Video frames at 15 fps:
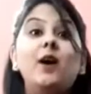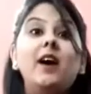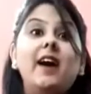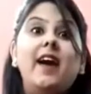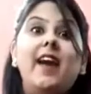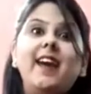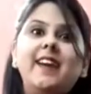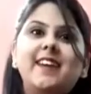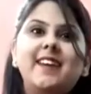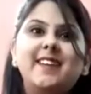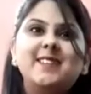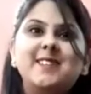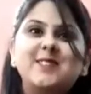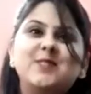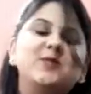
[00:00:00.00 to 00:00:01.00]
Hey
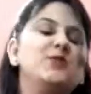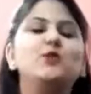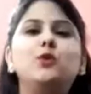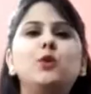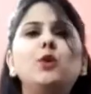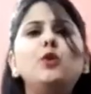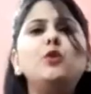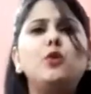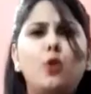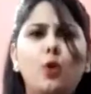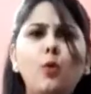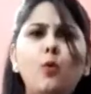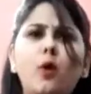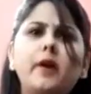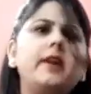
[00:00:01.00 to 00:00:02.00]
kids, do you know
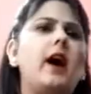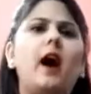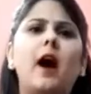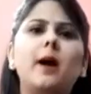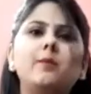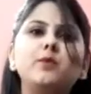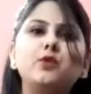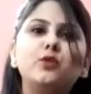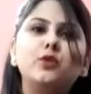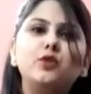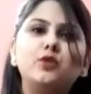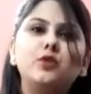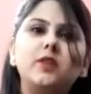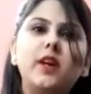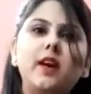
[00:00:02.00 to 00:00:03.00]
what I'm doing
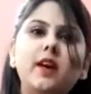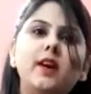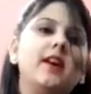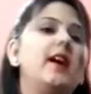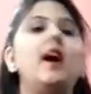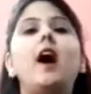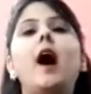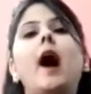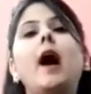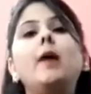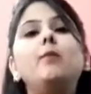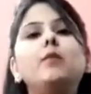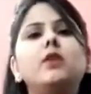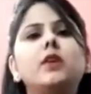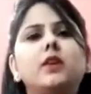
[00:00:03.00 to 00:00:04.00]
today?
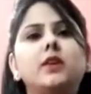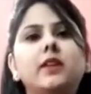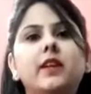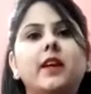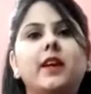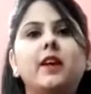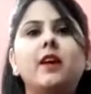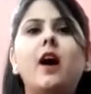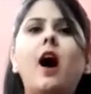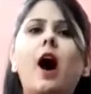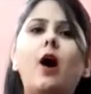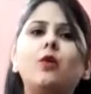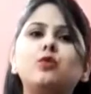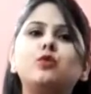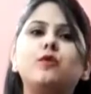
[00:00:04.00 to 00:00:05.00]
I'm learning
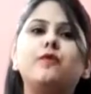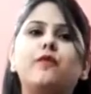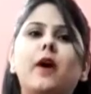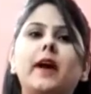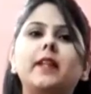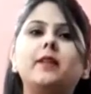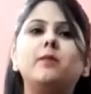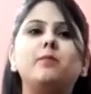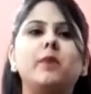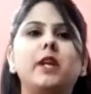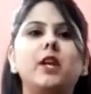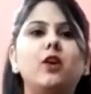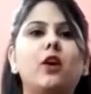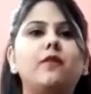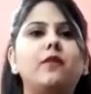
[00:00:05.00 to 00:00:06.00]
how to find the
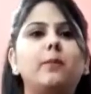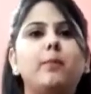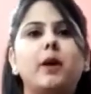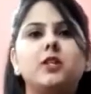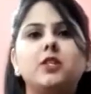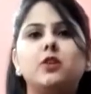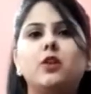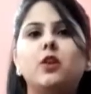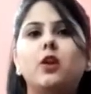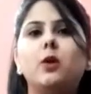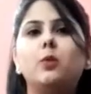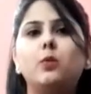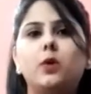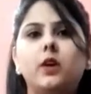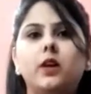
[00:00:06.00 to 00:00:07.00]
meaning of a
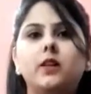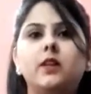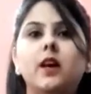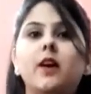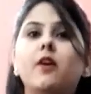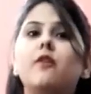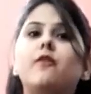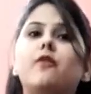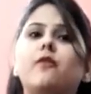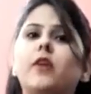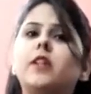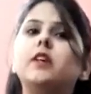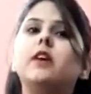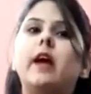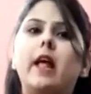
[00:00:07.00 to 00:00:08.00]
particular word with
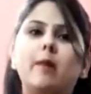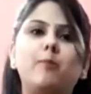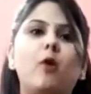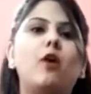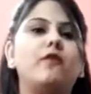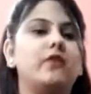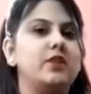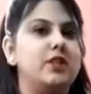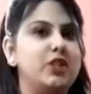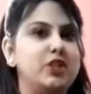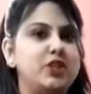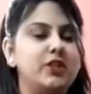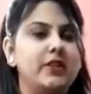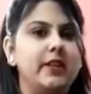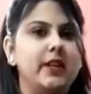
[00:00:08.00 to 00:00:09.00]
the help of a
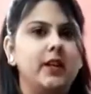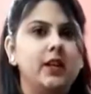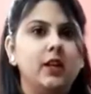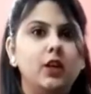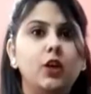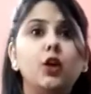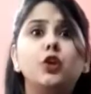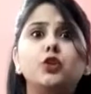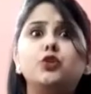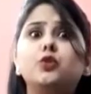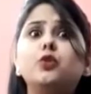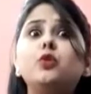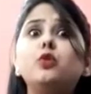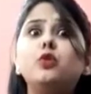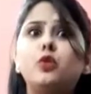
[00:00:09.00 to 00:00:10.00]
dictionary. Do
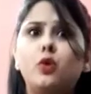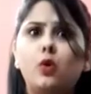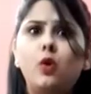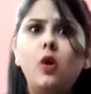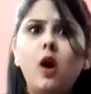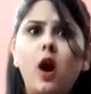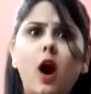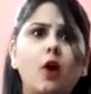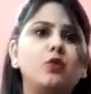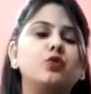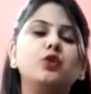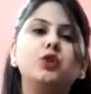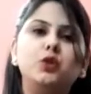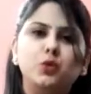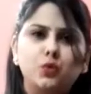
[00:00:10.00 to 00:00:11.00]
you know how to
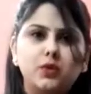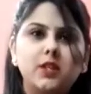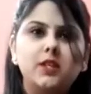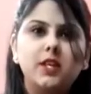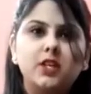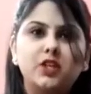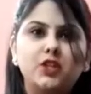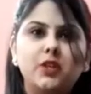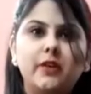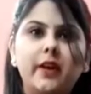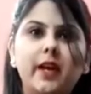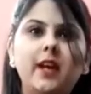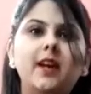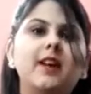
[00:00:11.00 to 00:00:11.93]
use a dictionary?